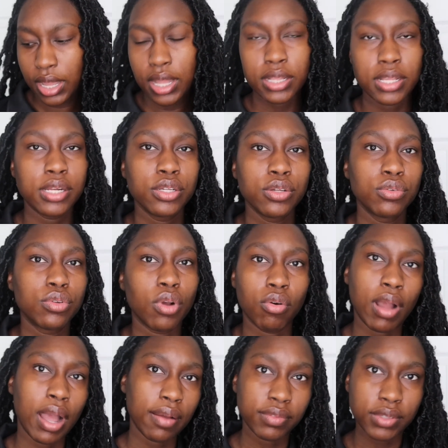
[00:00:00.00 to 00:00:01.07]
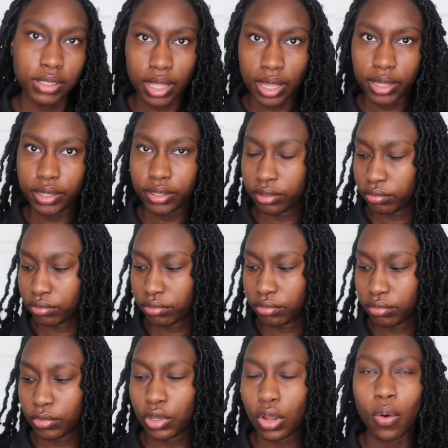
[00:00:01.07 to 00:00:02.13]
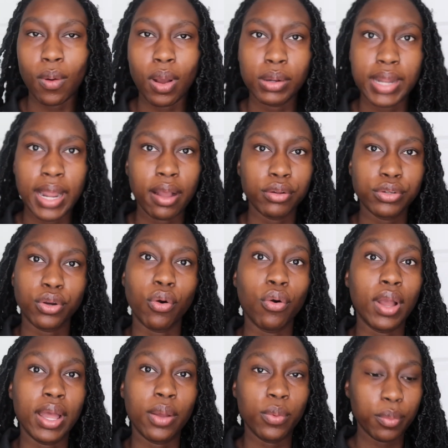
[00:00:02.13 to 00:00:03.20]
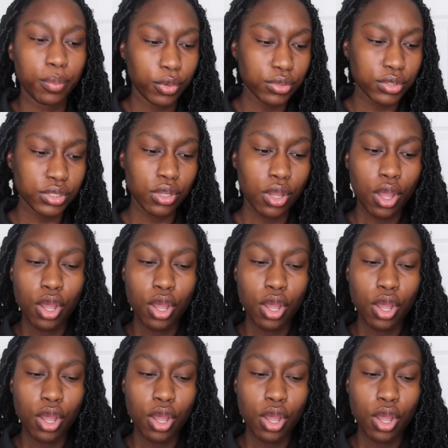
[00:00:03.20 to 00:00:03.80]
then you don't have to like go down your whole head with mousse.